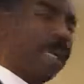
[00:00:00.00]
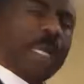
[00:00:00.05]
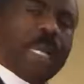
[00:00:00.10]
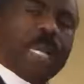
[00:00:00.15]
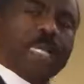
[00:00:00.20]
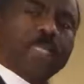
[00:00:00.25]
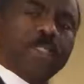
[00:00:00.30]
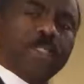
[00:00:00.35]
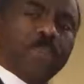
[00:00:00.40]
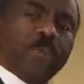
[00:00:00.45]

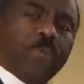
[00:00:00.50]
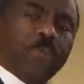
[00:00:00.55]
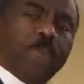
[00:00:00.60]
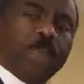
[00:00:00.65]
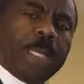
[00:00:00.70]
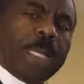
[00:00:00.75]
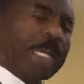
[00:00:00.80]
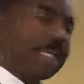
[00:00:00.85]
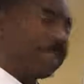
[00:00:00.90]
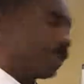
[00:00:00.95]
X
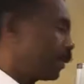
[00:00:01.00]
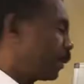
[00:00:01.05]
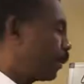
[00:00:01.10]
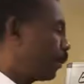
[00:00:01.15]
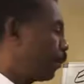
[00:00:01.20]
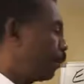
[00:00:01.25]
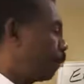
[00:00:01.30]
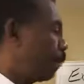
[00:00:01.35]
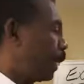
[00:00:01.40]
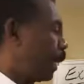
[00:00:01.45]
cubed, x
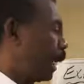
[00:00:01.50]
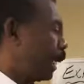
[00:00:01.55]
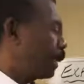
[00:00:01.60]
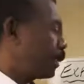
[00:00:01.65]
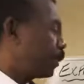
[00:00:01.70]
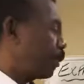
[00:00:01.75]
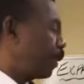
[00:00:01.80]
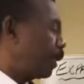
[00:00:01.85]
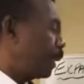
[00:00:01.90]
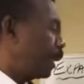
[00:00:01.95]
cubed,
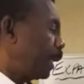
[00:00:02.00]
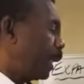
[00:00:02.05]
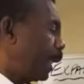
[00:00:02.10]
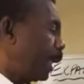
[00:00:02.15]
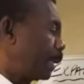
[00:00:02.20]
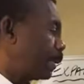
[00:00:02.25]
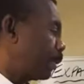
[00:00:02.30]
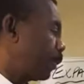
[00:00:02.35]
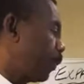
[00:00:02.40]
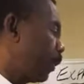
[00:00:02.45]
x squared,
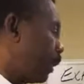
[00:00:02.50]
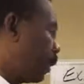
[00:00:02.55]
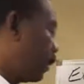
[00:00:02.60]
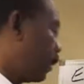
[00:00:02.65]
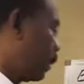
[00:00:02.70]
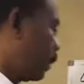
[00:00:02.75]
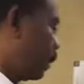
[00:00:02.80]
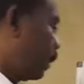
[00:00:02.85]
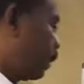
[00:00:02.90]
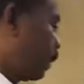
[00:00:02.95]
x
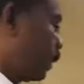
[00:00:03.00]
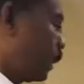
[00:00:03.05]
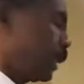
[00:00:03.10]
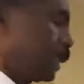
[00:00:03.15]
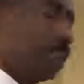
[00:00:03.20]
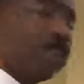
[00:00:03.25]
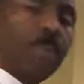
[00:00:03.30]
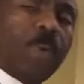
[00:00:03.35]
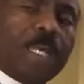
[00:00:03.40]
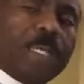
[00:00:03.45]
squared. This
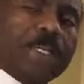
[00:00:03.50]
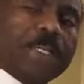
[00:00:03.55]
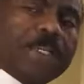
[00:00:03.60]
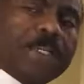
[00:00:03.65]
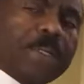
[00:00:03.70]
is one